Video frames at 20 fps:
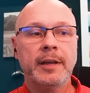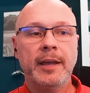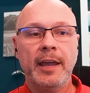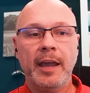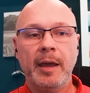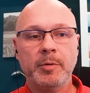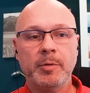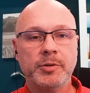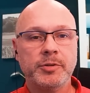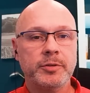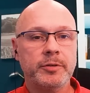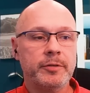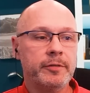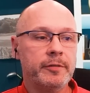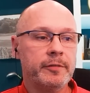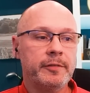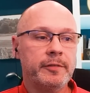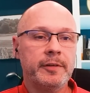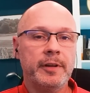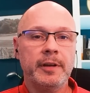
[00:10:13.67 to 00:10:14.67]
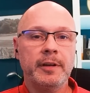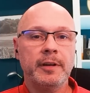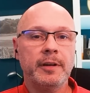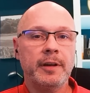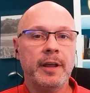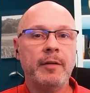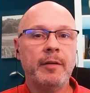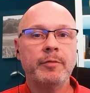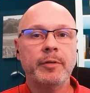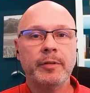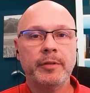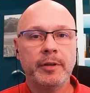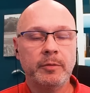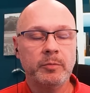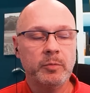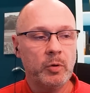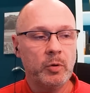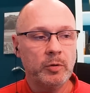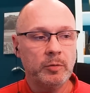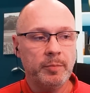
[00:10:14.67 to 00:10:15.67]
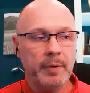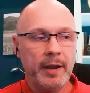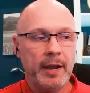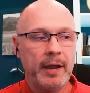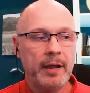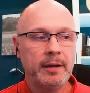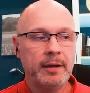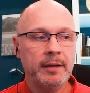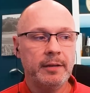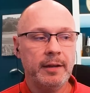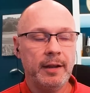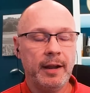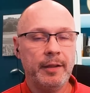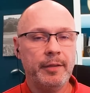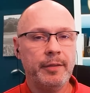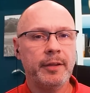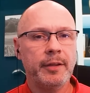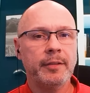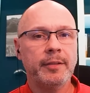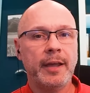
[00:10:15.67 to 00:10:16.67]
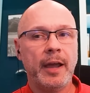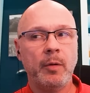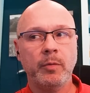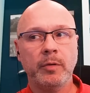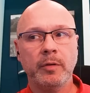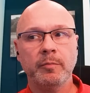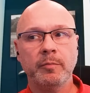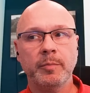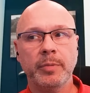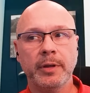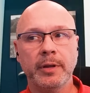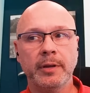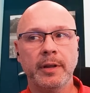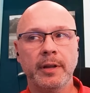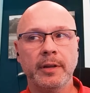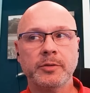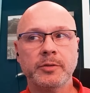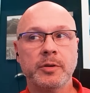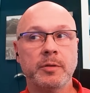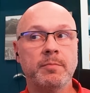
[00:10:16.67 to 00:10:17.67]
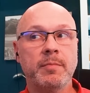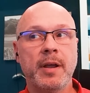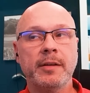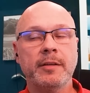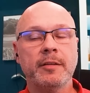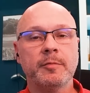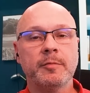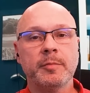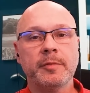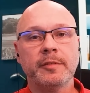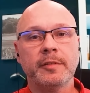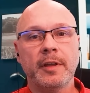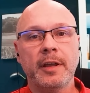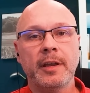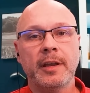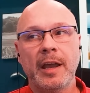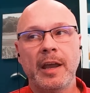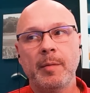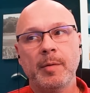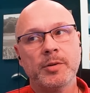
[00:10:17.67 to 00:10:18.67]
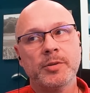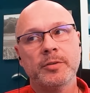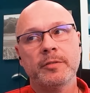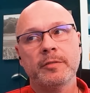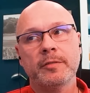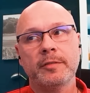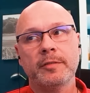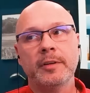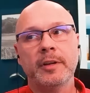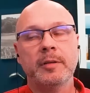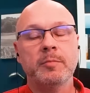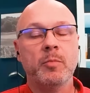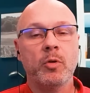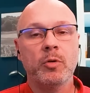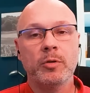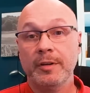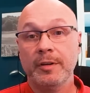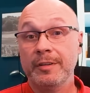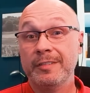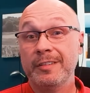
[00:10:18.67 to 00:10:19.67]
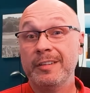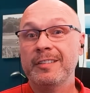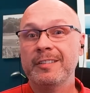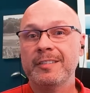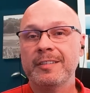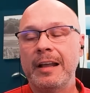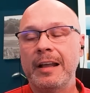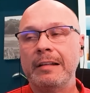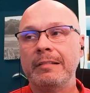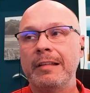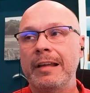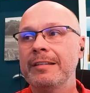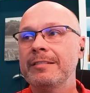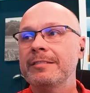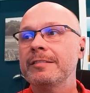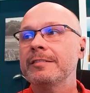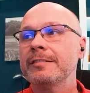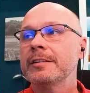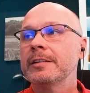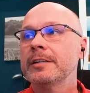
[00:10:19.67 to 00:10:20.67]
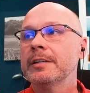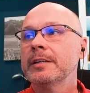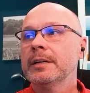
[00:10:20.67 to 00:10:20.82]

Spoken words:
Amateurs needed everything rolled back, and I think that would have been a tremendous mistake. Amateurs need more distance, not less.